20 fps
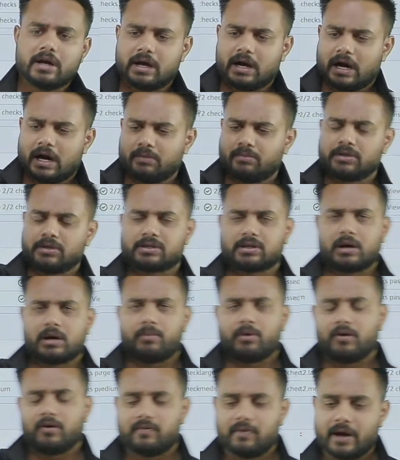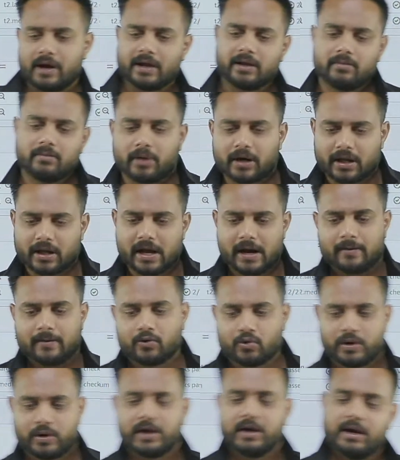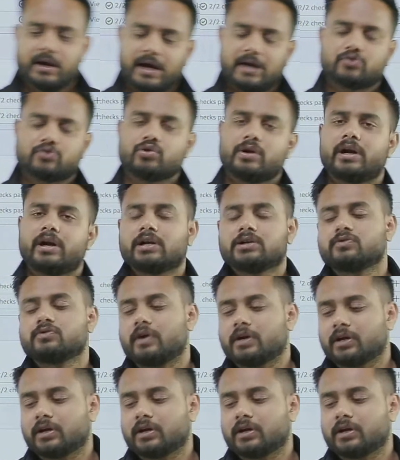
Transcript: I missed couple of line, but yeah, today actually it is working